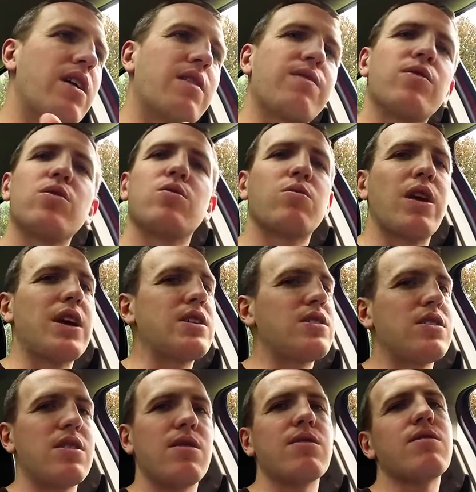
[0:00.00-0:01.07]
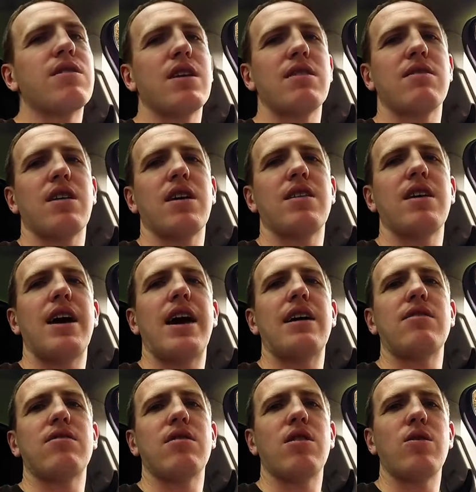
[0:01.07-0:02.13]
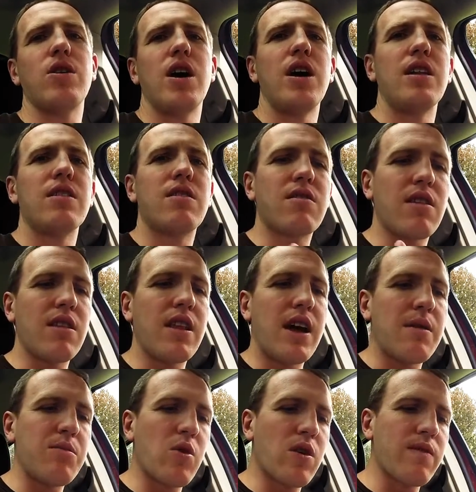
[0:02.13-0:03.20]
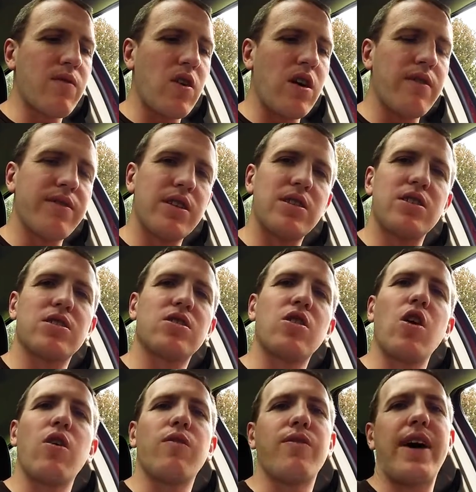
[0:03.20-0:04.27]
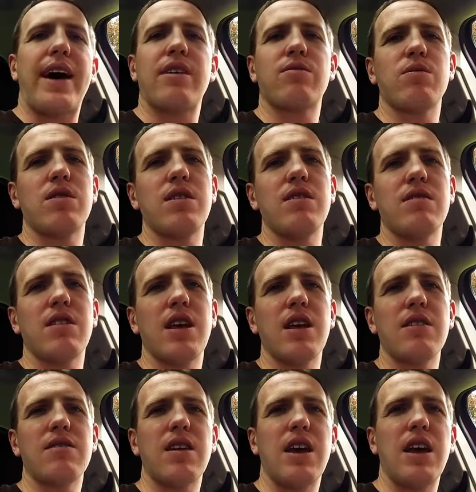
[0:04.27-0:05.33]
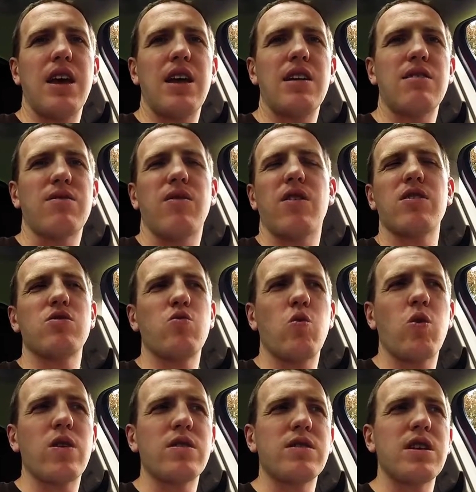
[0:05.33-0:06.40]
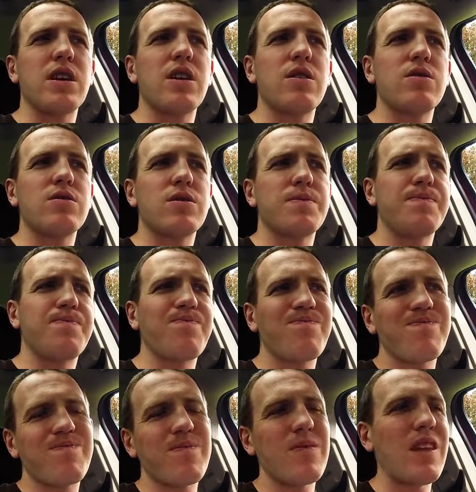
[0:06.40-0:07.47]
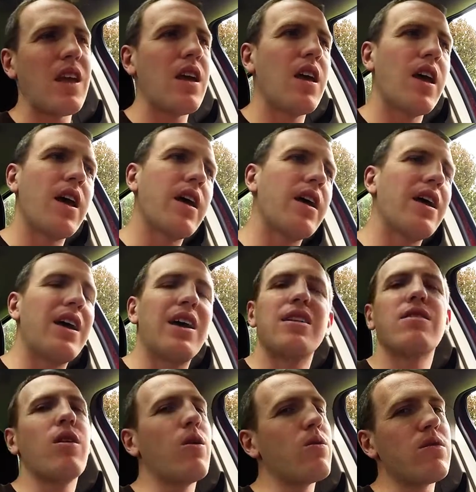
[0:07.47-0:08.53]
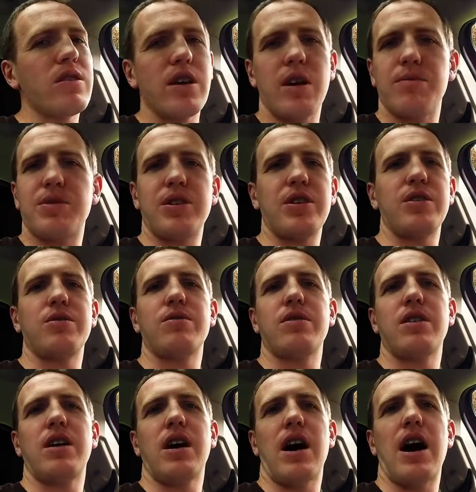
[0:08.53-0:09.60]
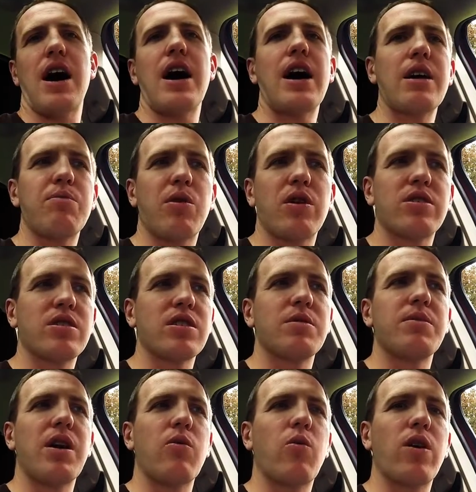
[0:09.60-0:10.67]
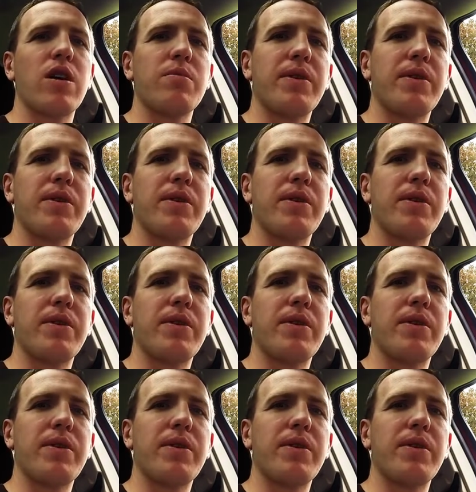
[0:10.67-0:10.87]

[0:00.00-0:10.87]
fuel ratios, things like that. So there's a lot more involved than just go fast with these things. And as far as warranty goes, totally up to you. I personally am not worried